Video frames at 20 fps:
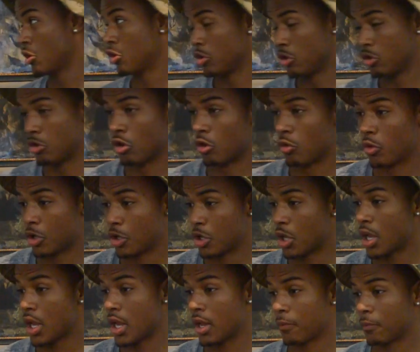we're
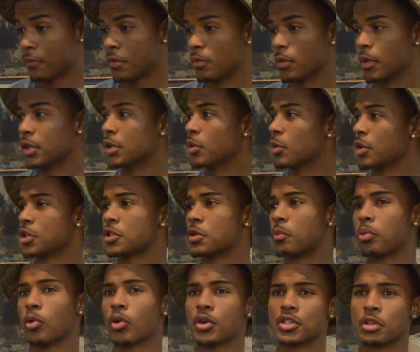gay if we really want to
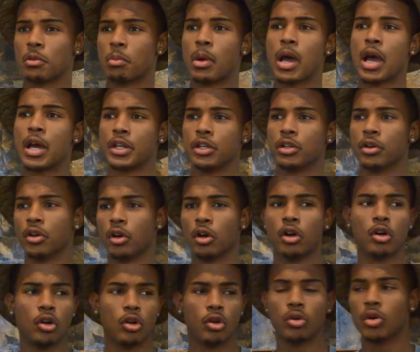support somebody, or,
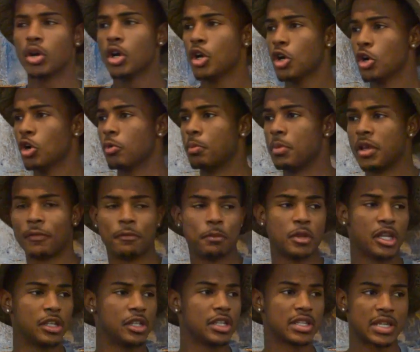oh, if me
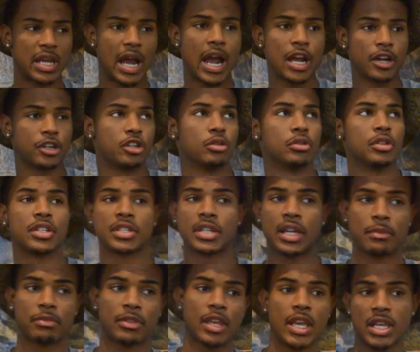and this guy are doing the
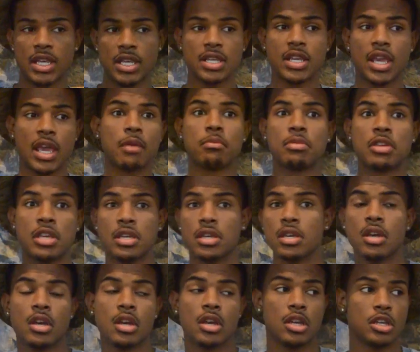same thing, he can't be,
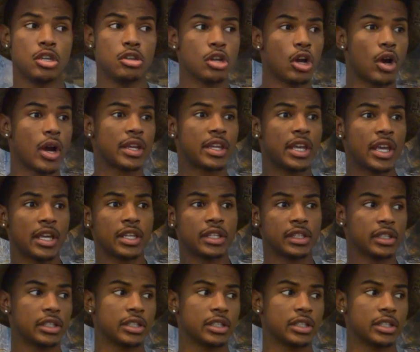I can't,